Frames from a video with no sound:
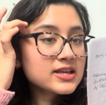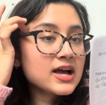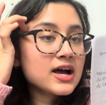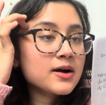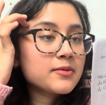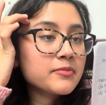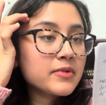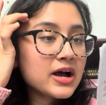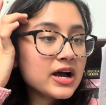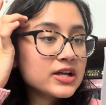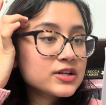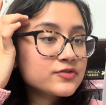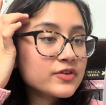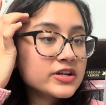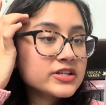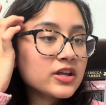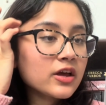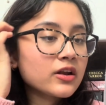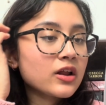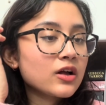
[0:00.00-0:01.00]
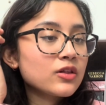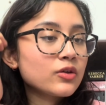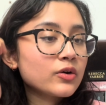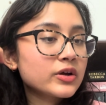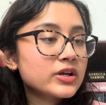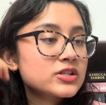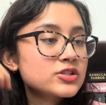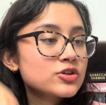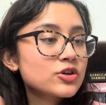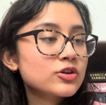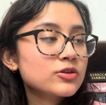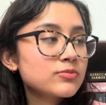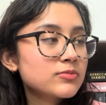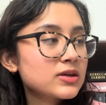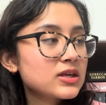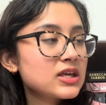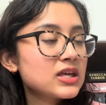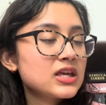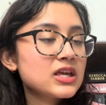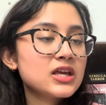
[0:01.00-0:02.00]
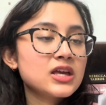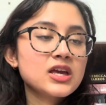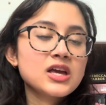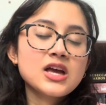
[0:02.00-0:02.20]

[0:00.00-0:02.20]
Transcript: Um, I'd write down how long it took me,